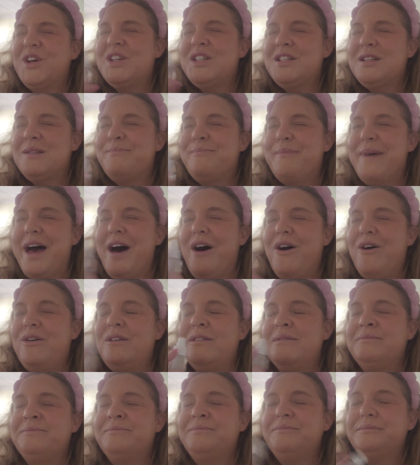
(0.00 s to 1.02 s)

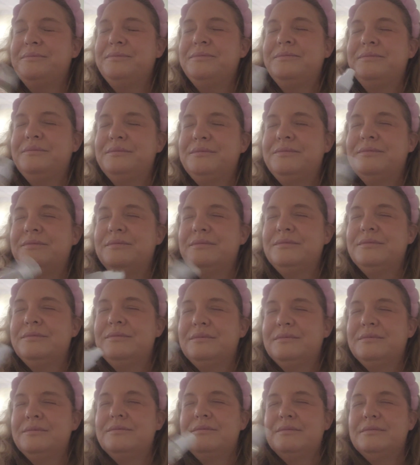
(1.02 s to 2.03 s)
smell
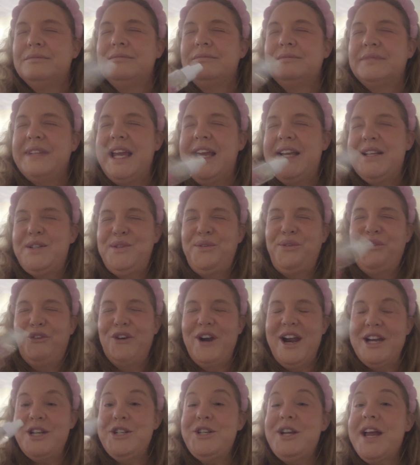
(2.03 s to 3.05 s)
is
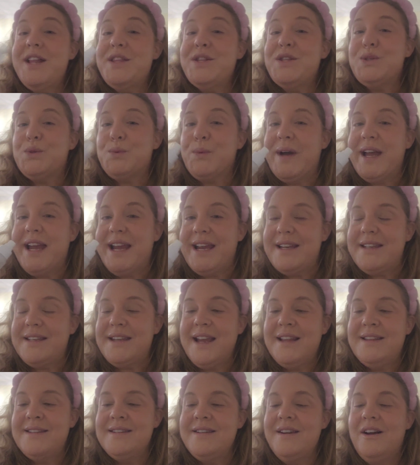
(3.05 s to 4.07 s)
fresh and sweet.
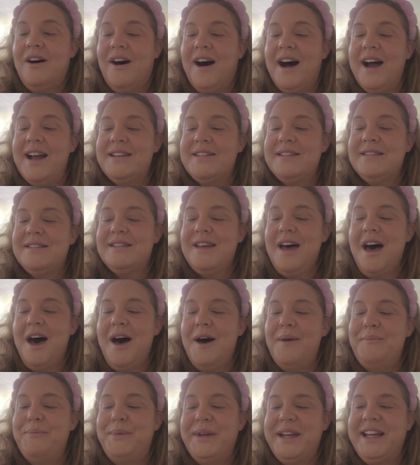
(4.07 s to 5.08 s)
It's nice.
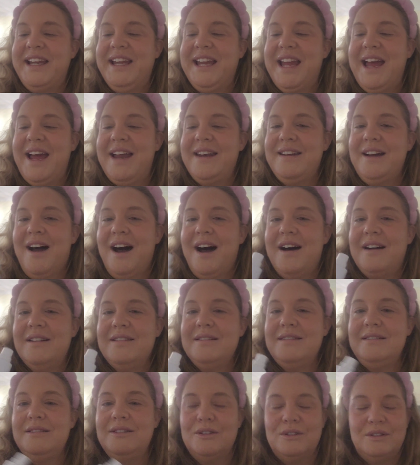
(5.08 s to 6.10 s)
But again, I
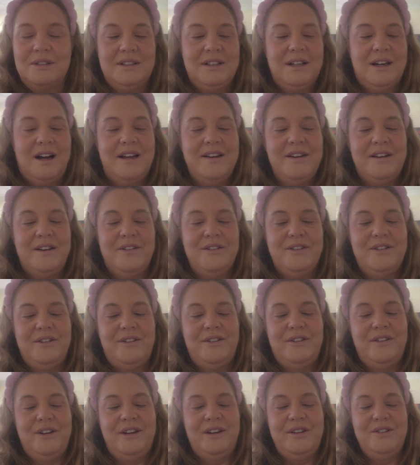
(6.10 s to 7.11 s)
don't
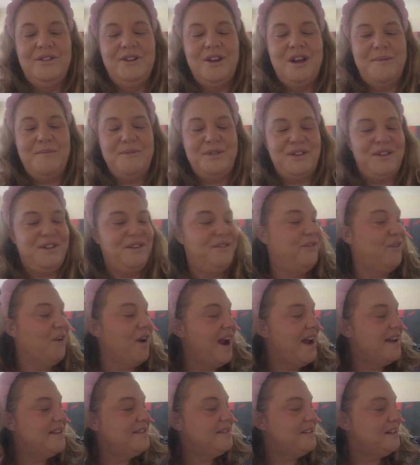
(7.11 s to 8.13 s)
know in terms of the
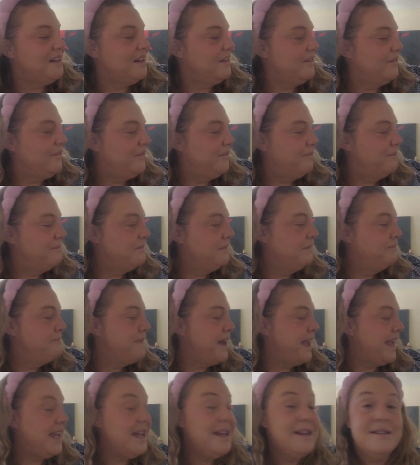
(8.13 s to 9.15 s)
veracity of
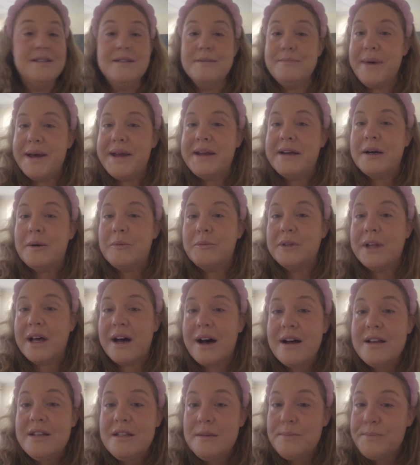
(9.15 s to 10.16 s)
making the makeup
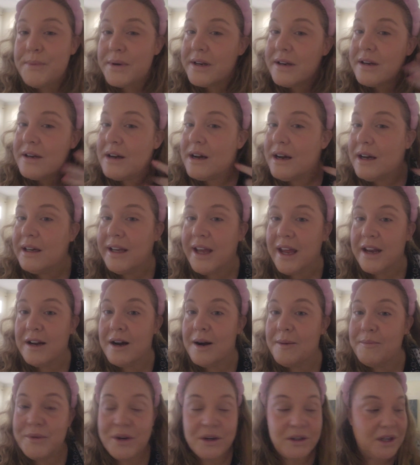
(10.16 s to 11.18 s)
last, but again,
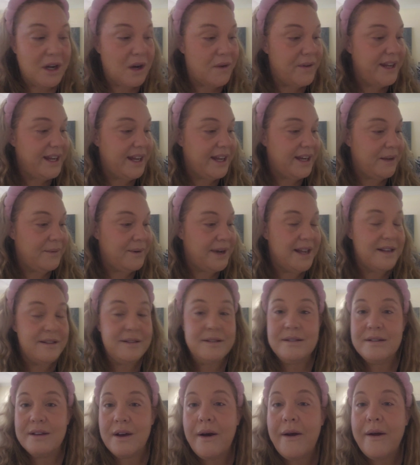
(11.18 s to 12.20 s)
I'm not going anywhere,
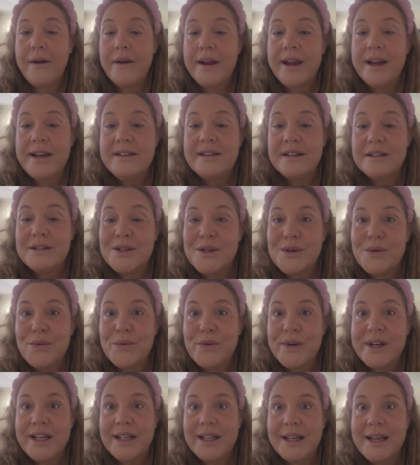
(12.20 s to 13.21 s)
so it doesn't
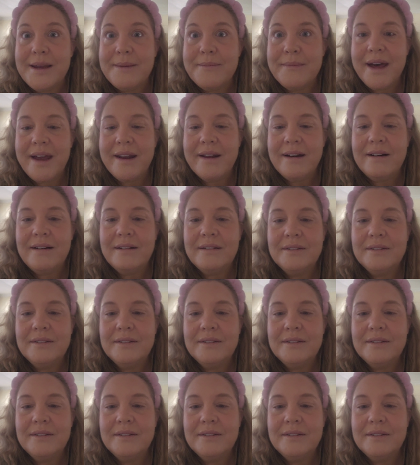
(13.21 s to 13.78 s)
really matter.